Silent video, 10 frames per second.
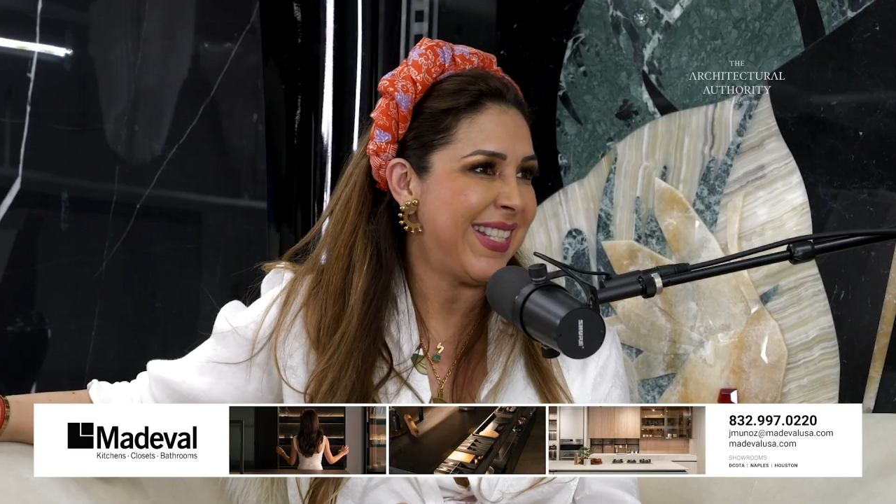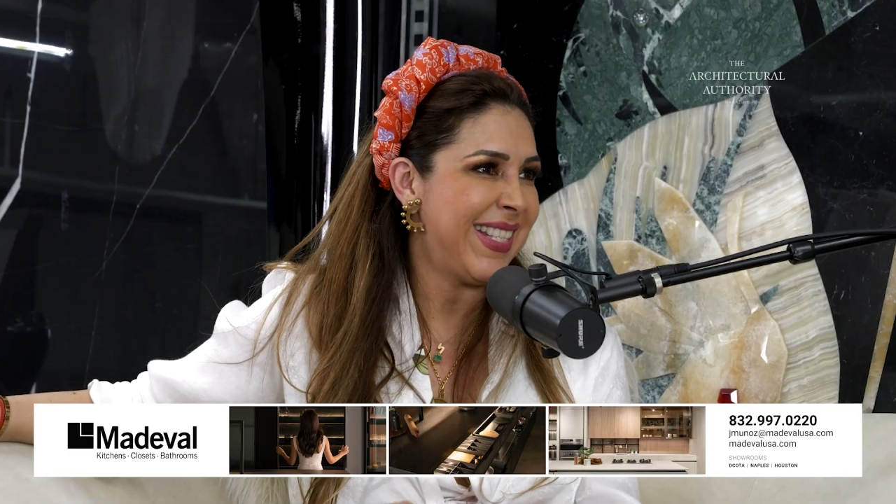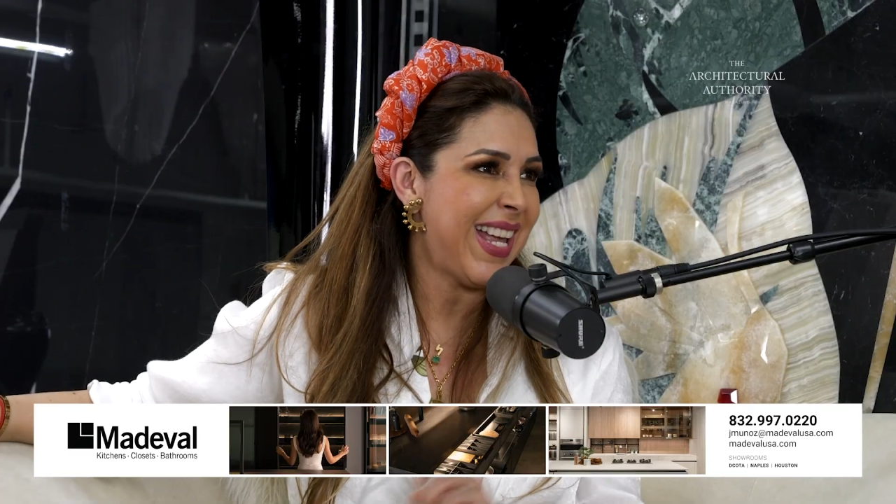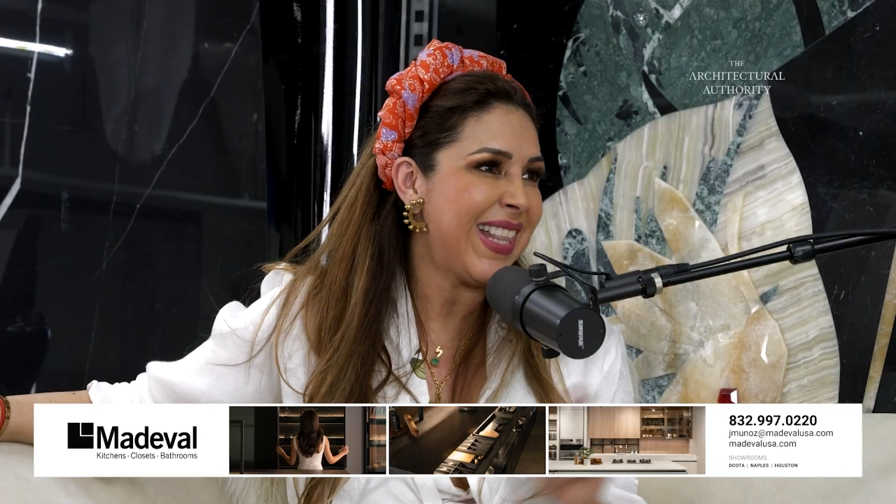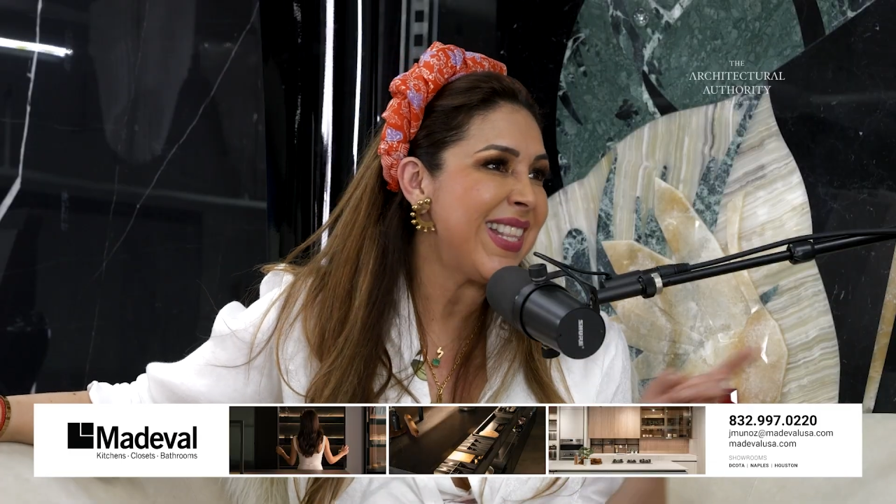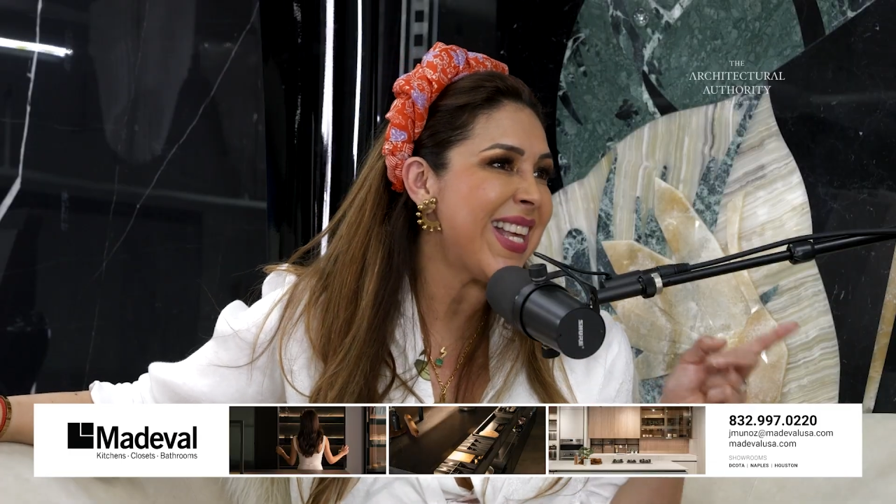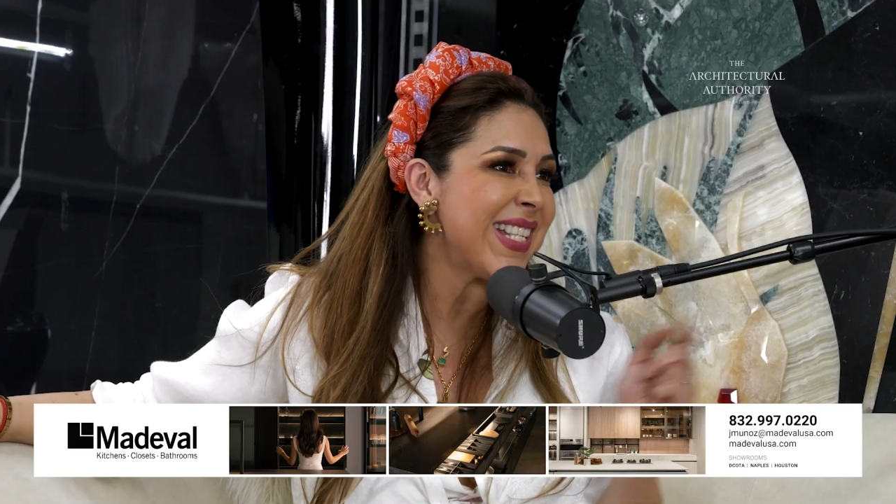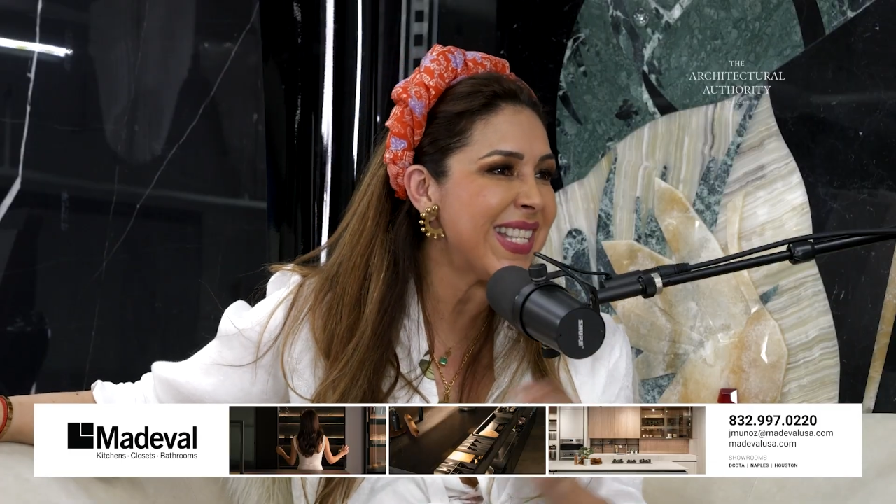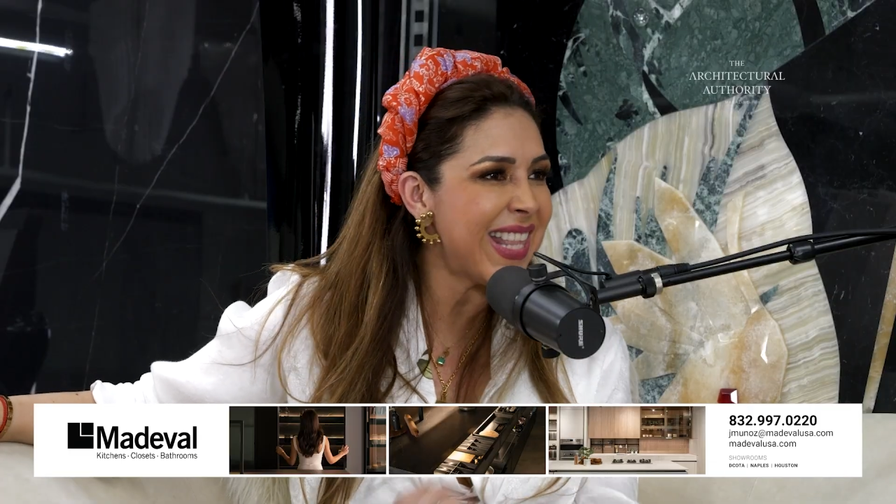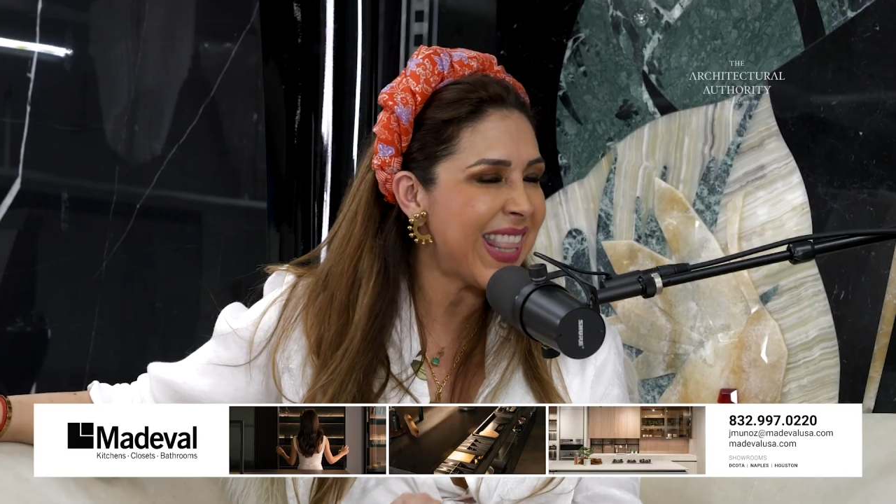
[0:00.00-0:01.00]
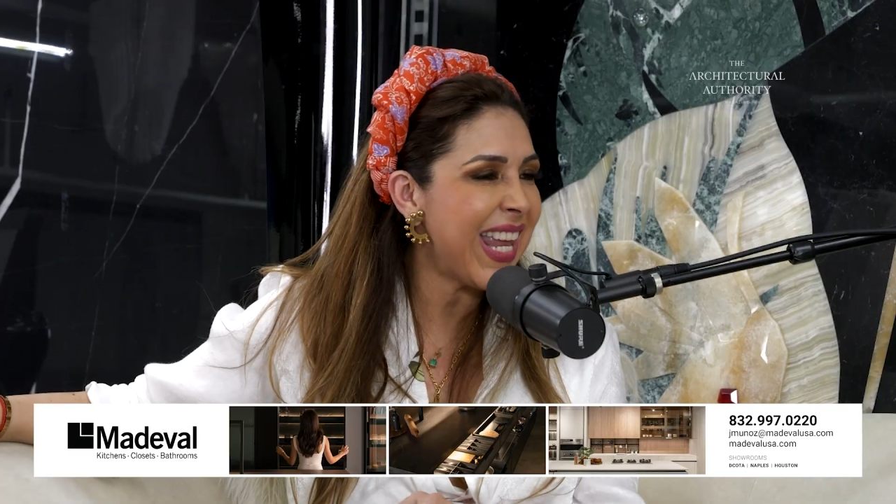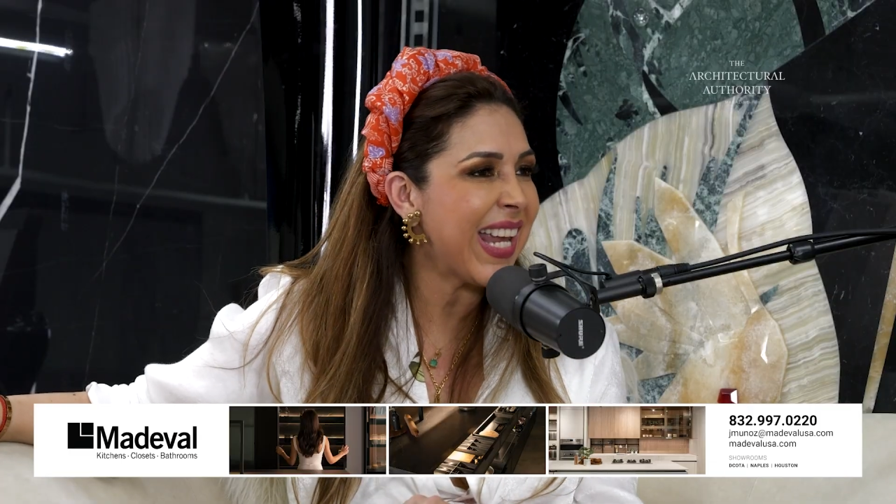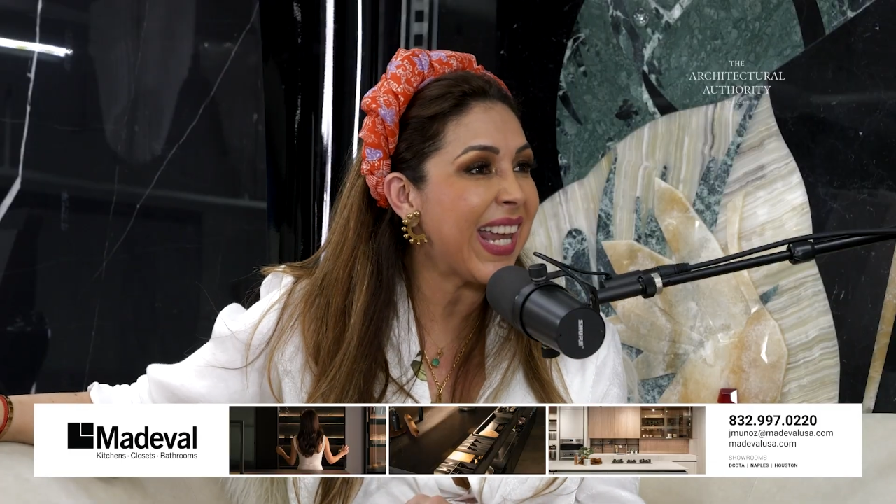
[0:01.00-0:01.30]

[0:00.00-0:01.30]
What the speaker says: That's the thing.